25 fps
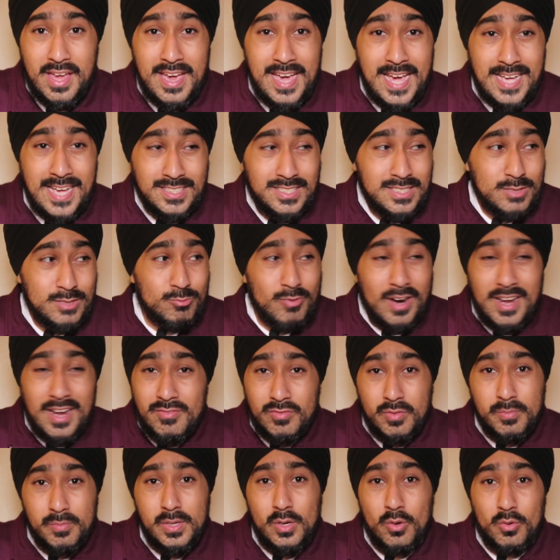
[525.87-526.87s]
Is this right
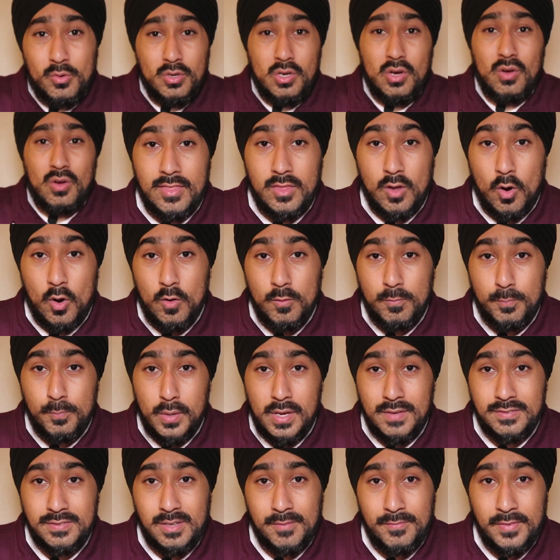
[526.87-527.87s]
for me or not? The whole
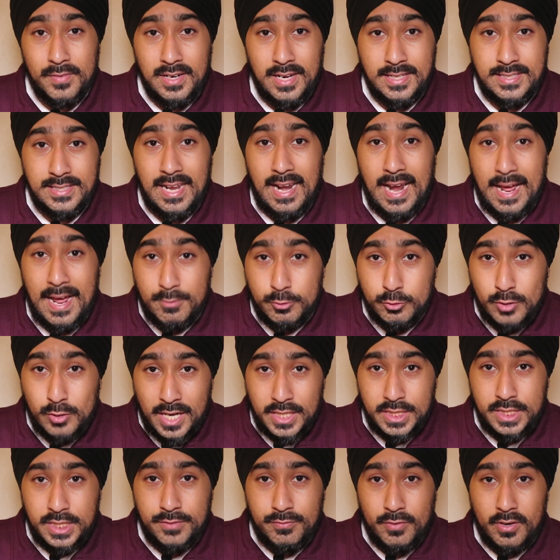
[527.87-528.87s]
point of something like the life
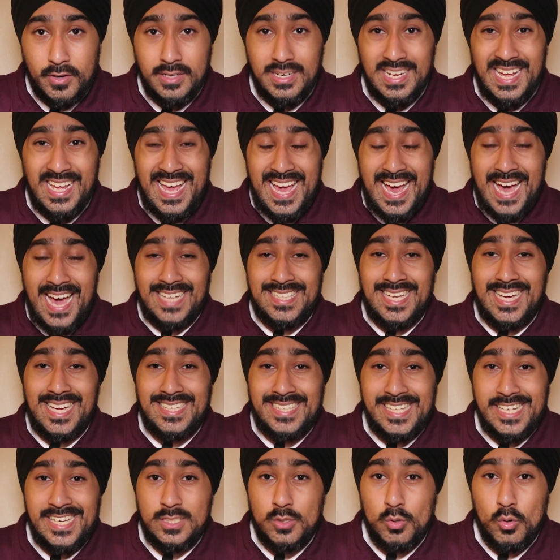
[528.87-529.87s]
strategy fund is that it
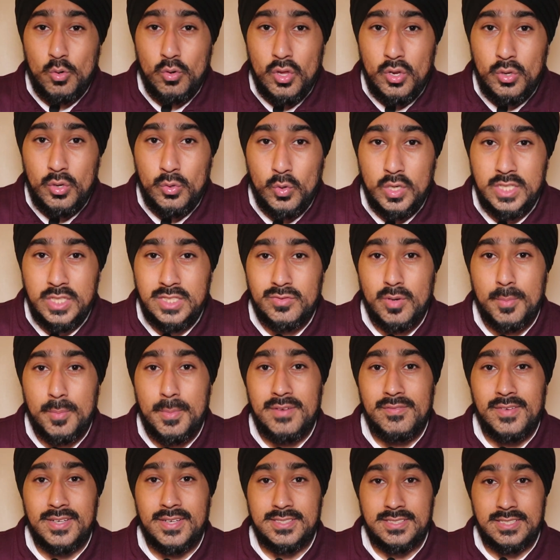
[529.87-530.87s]
takes all the noise from
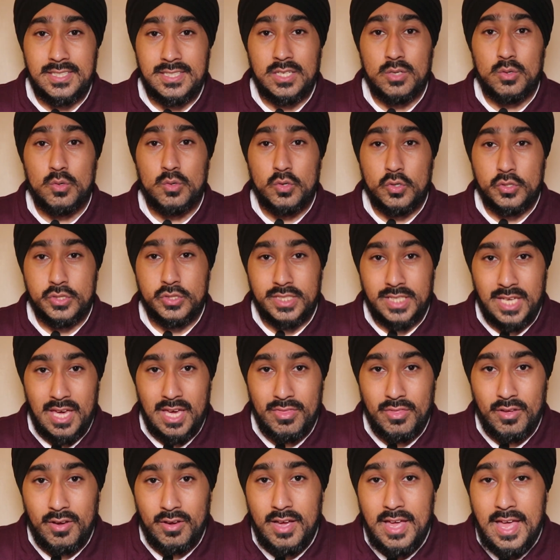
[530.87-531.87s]
investing
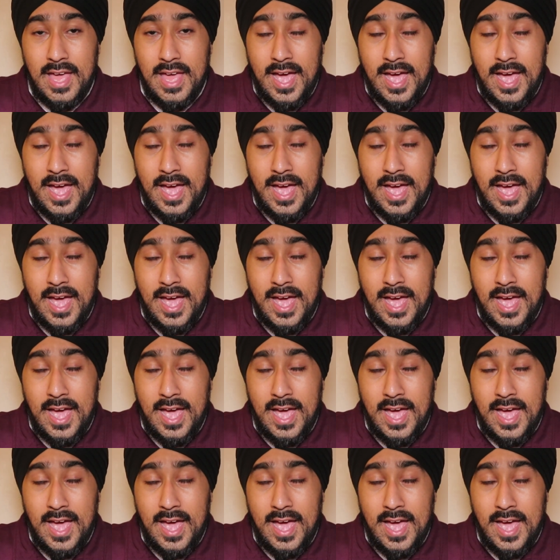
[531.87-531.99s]
altogether,